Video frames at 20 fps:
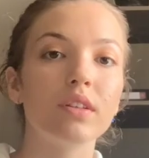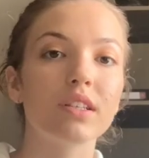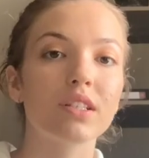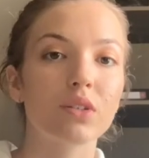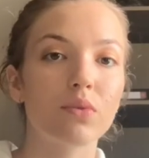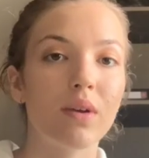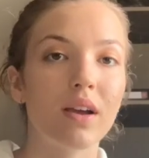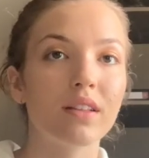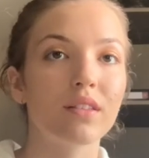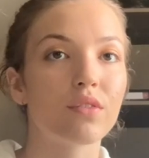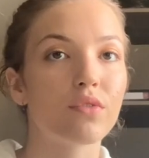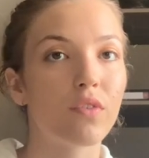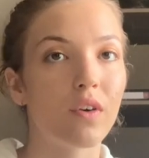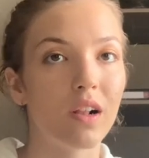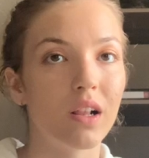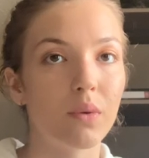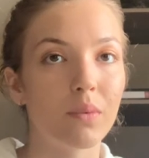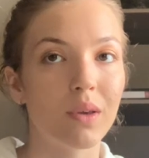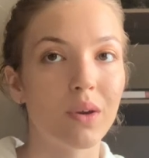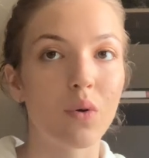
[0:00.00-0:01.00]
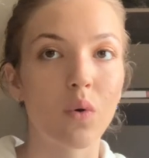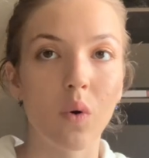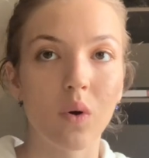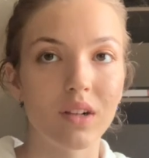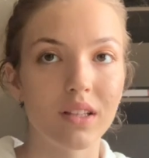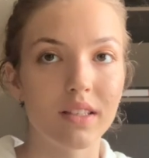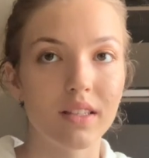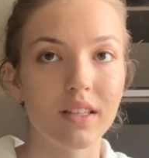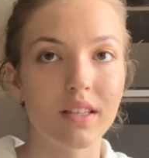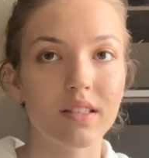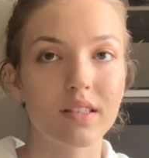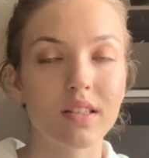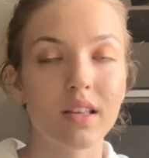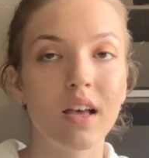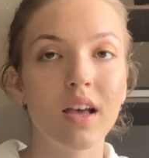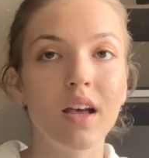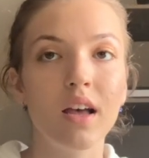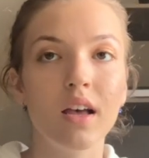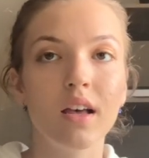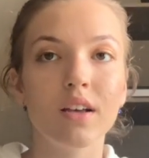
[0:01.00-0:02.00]
extract the following qualities:
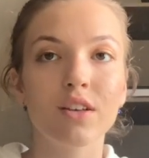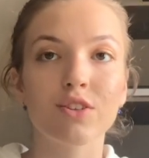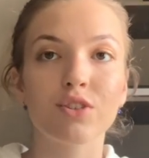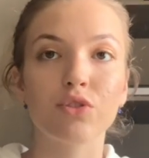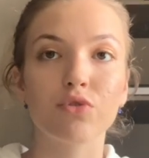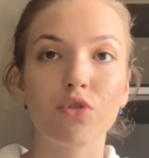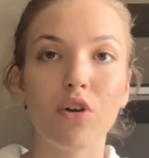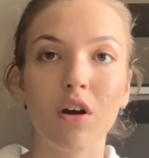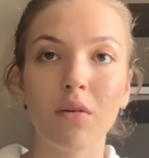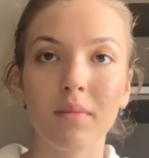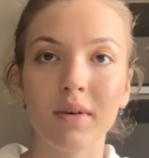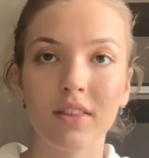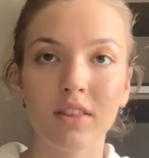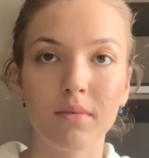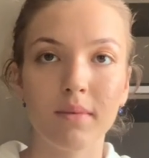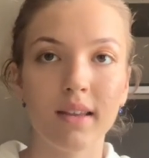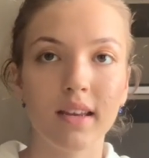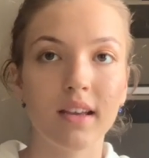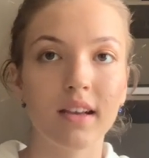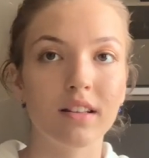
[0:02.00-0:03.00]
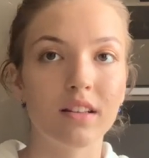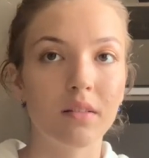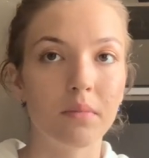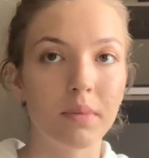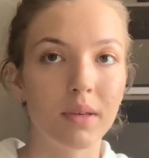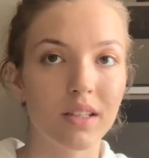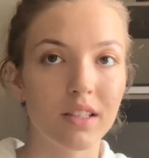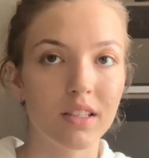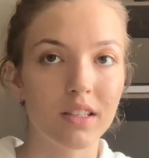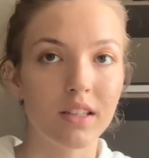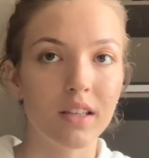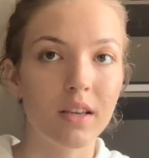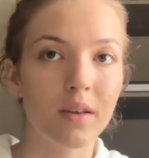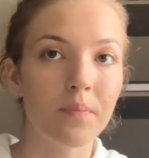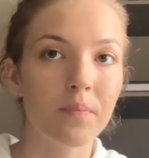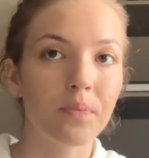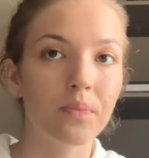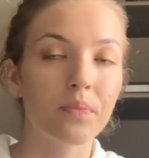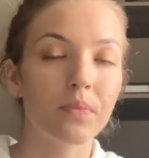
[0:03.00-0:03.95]
strong mathematical ability,